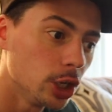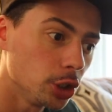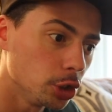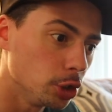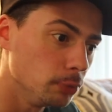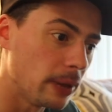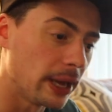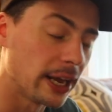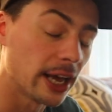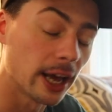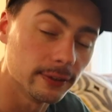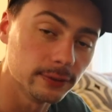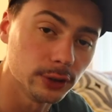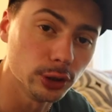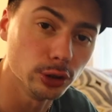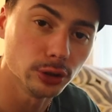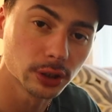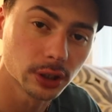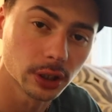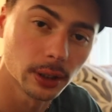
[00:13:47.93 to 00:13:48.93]
you may have
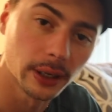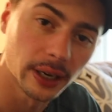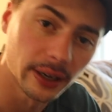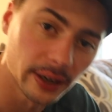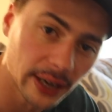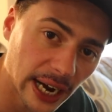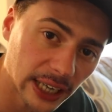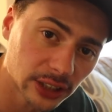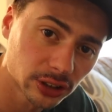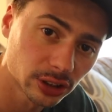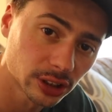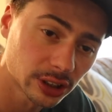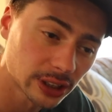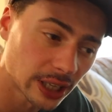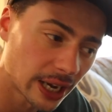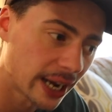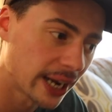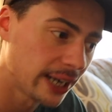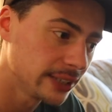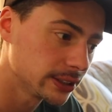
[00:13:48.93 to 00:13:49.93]
used in
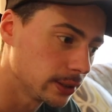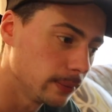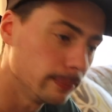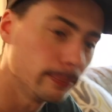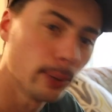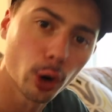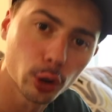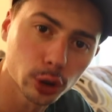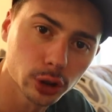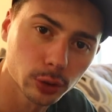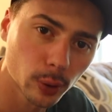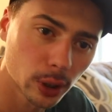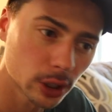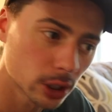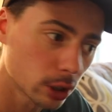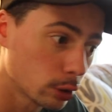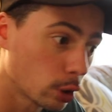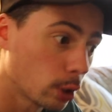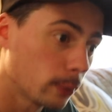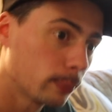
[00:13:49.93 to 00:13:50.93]
exercise and
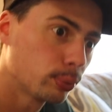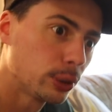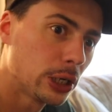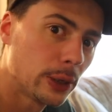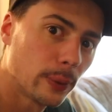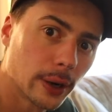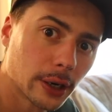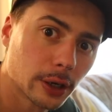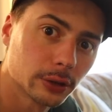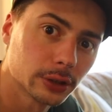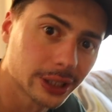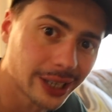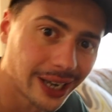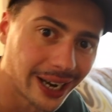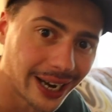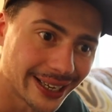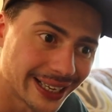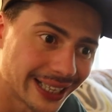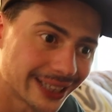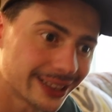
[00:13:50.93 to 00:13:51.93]
post-workout or pre-workout to
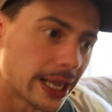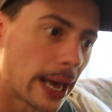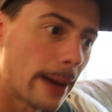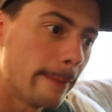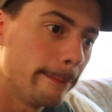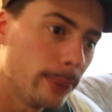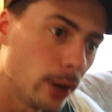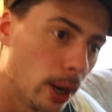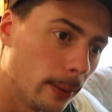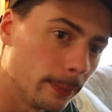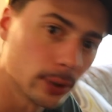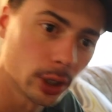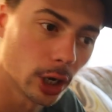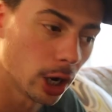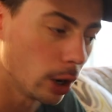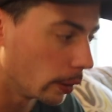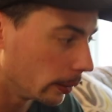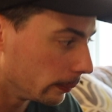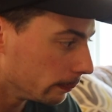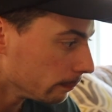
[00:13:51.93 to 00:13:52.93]
kind of get that pump going.